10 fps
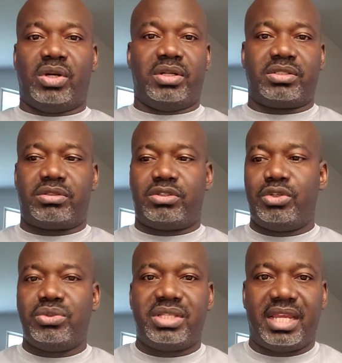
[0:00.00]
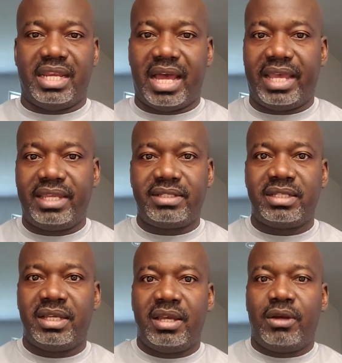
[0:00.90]
a Tuesday night,
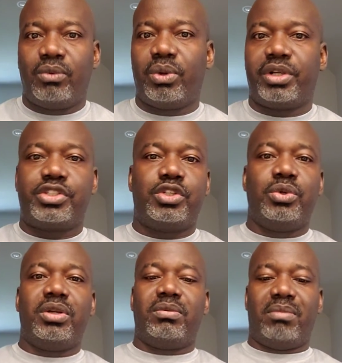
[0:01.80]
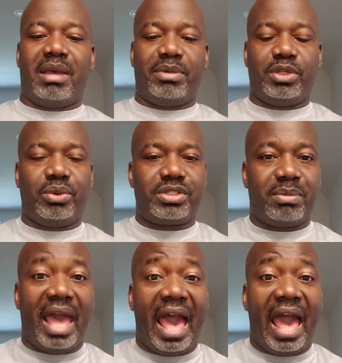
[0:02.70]
where a student might be doing some